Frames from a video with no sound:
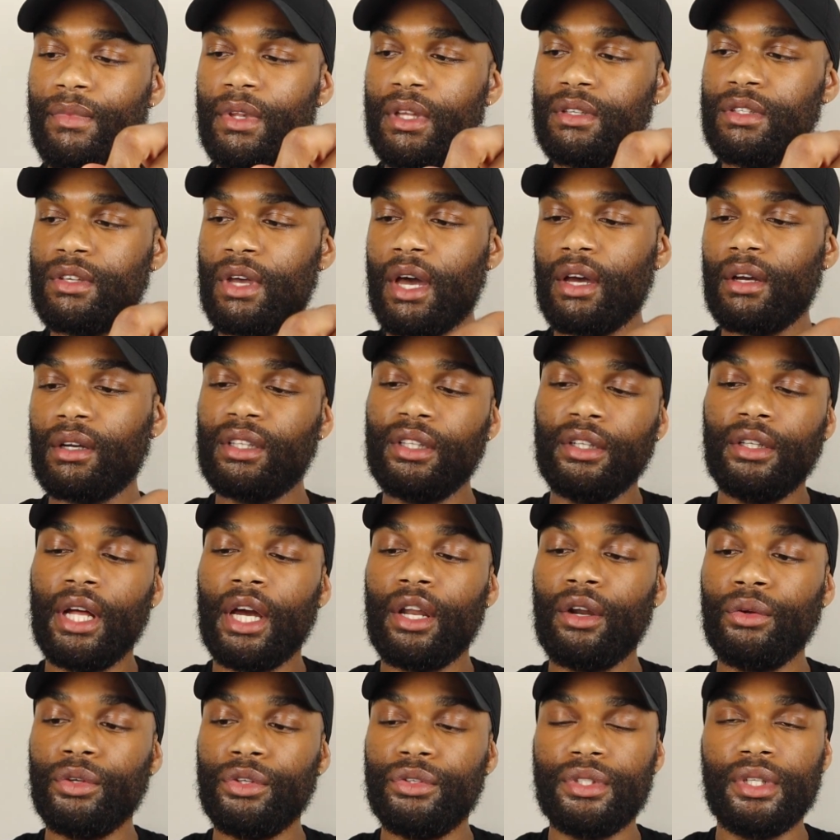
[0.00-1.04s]
So clearly I
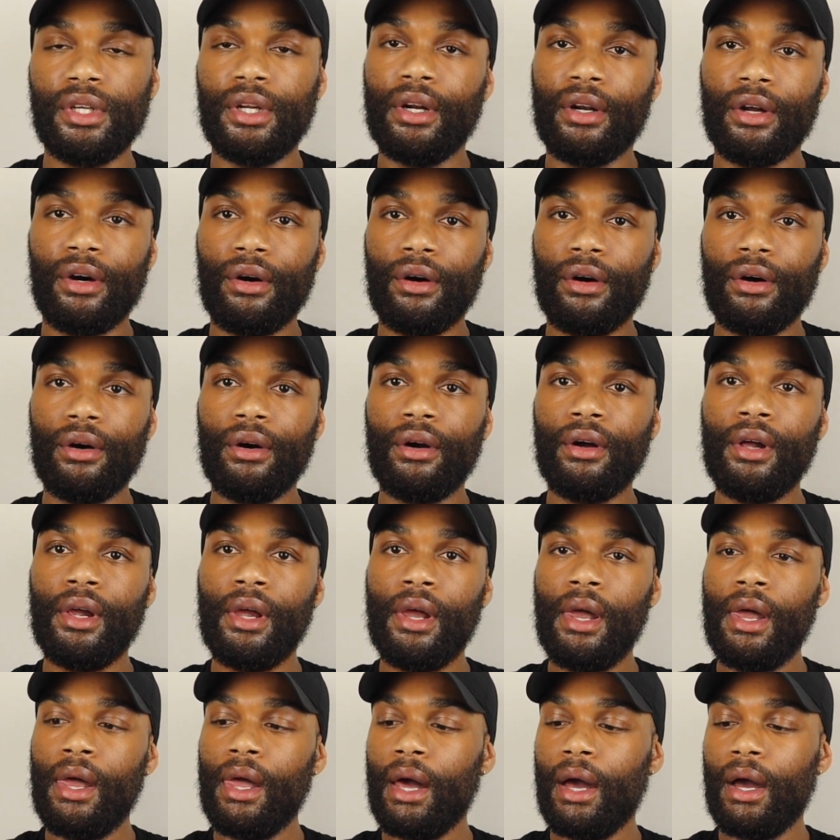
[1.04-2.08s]
don't use it at all.
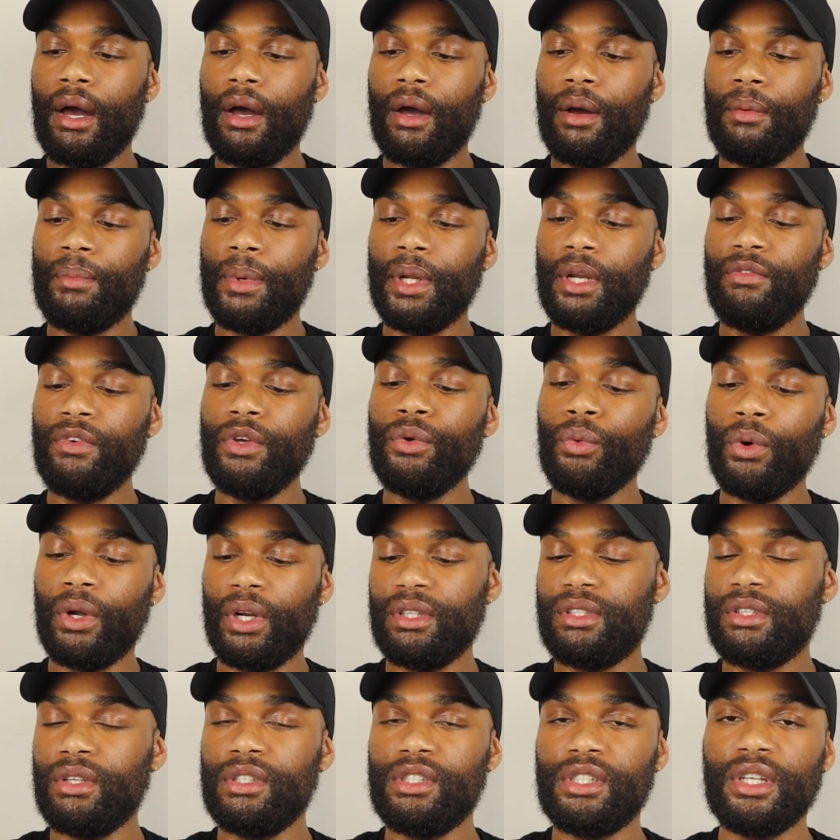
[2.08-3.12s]
But if you
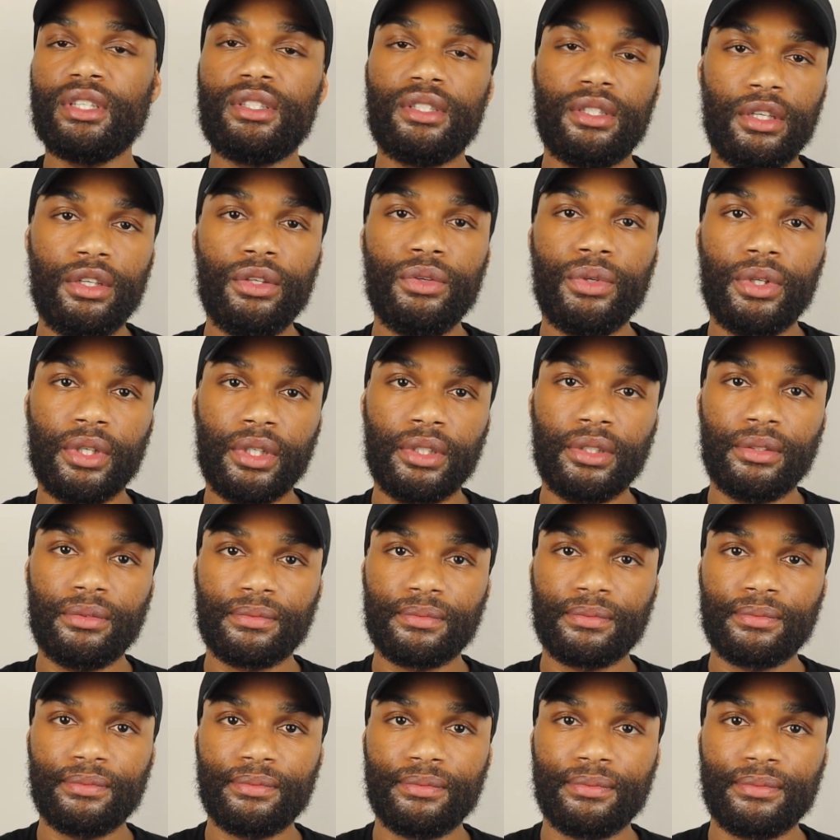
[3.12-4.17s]
wanted to adjust it, you could.
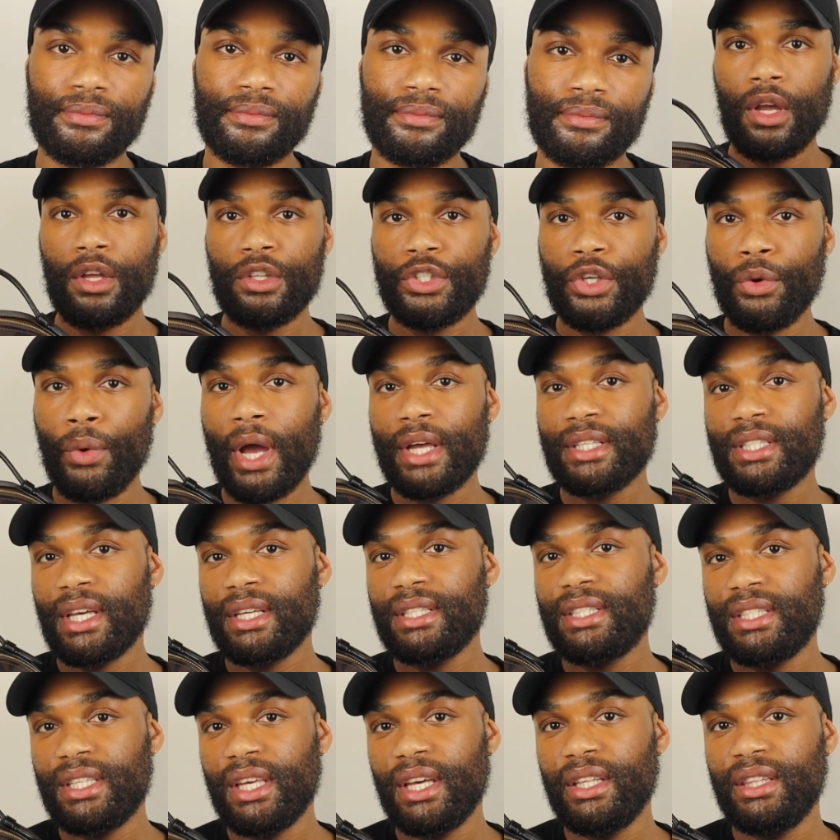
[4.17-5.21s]
So as I
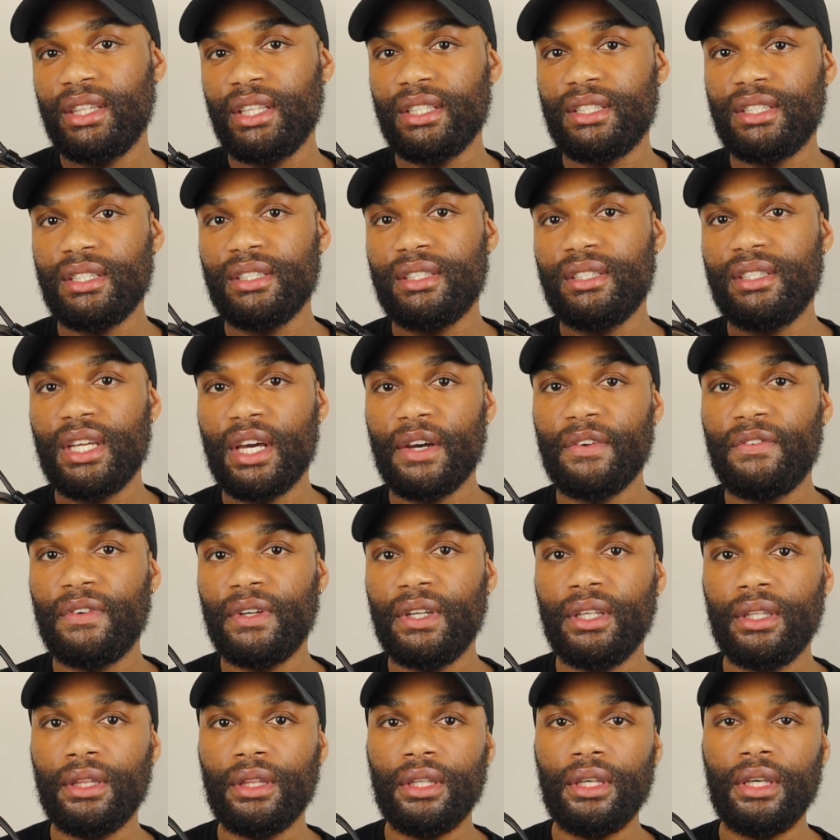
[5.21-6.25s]
said, this is
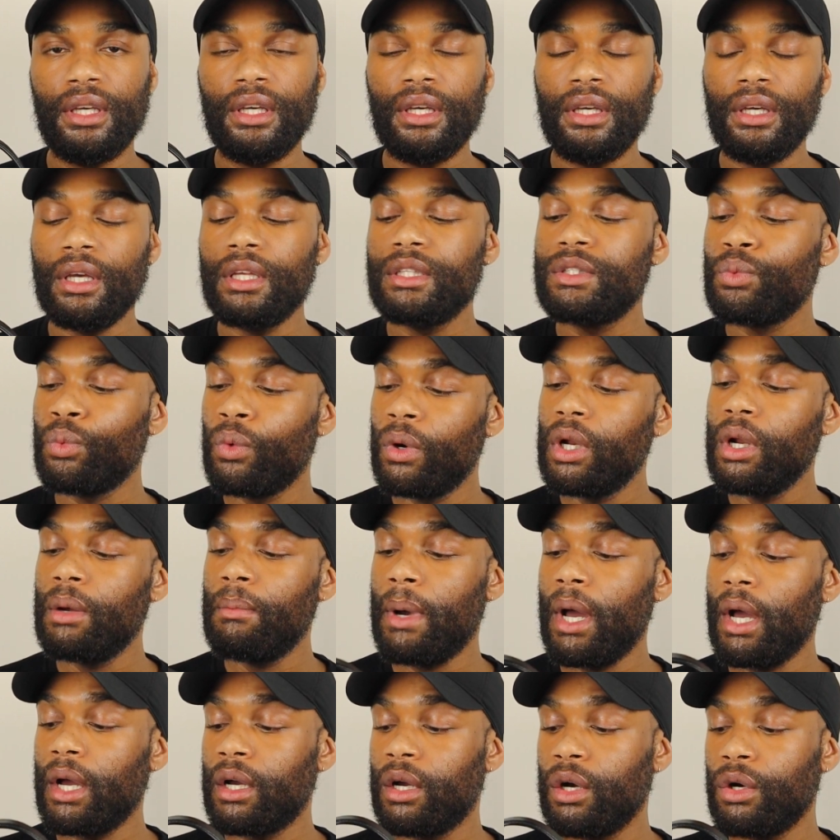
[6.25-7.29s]
definitely, it's one of
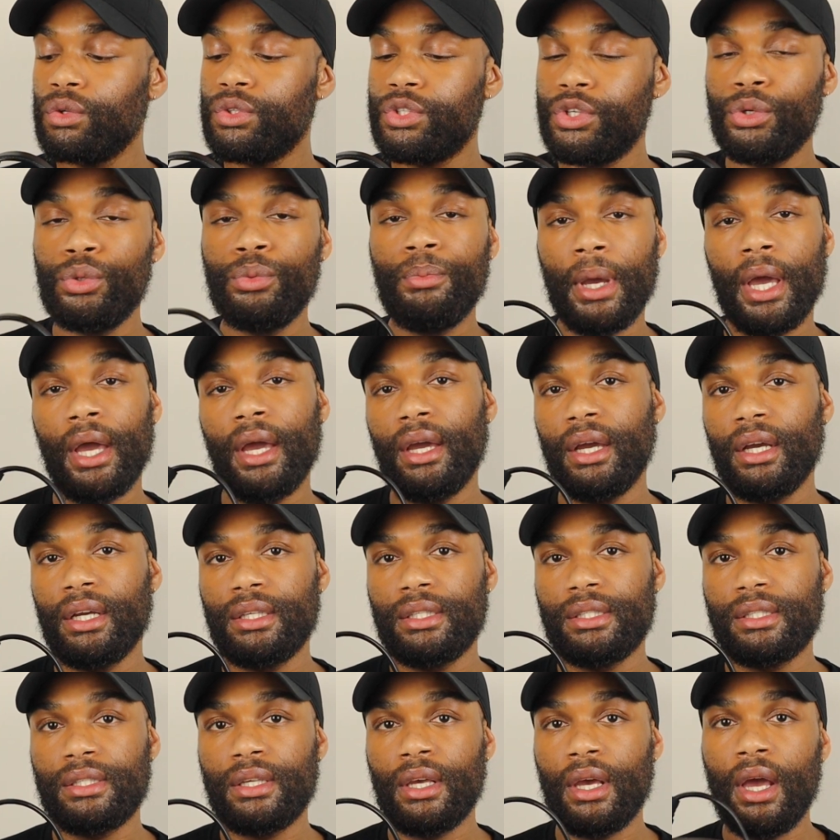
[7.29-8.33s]
my go-to
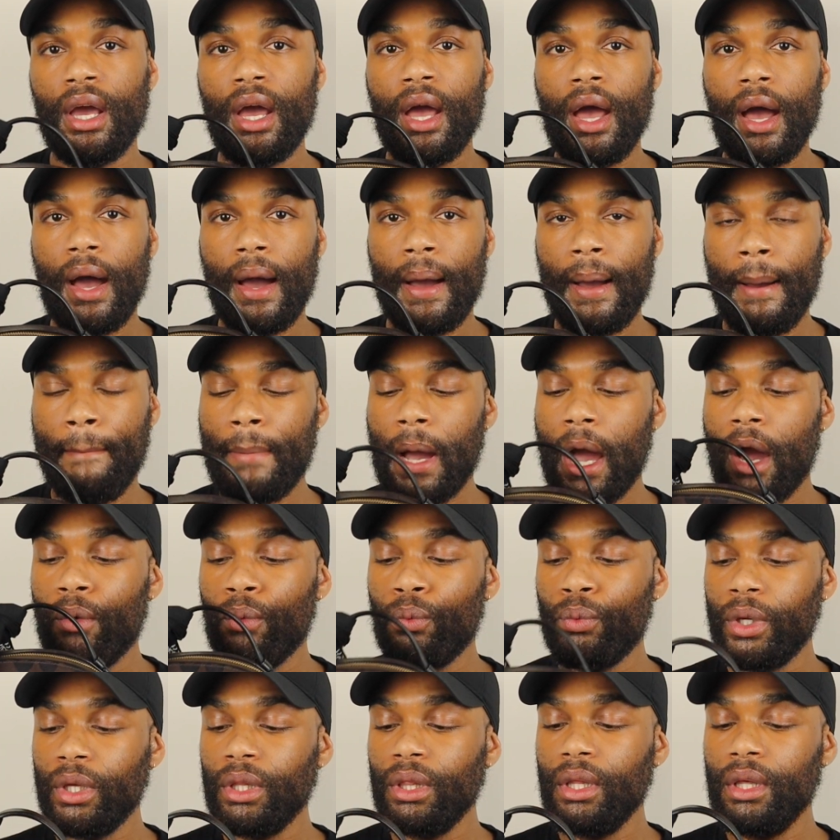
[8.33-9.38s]
bags. I
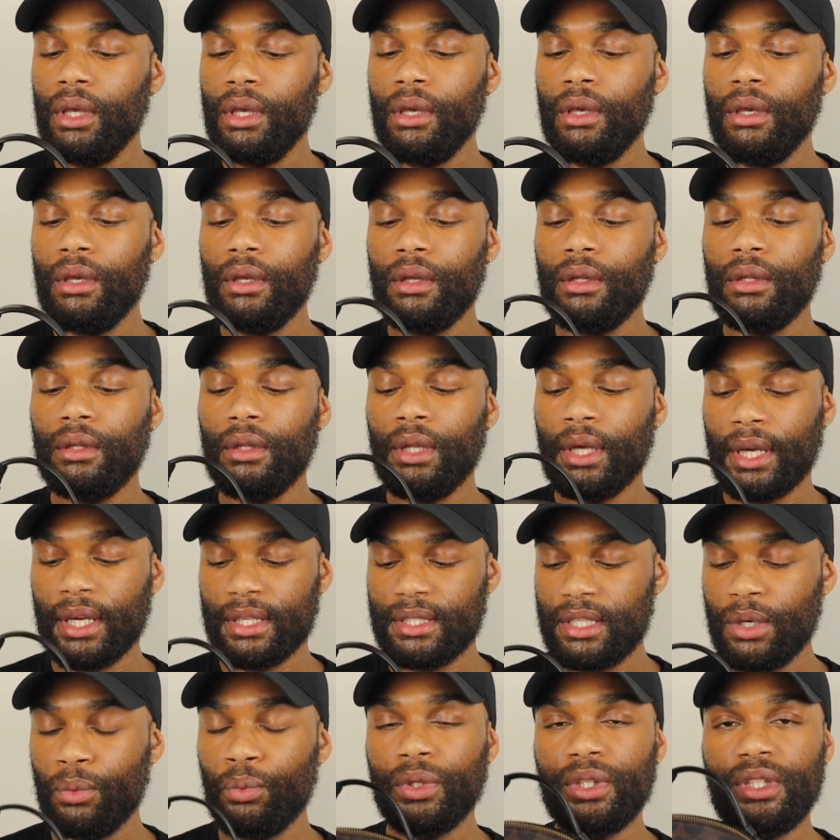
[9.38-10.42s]
really, like I said,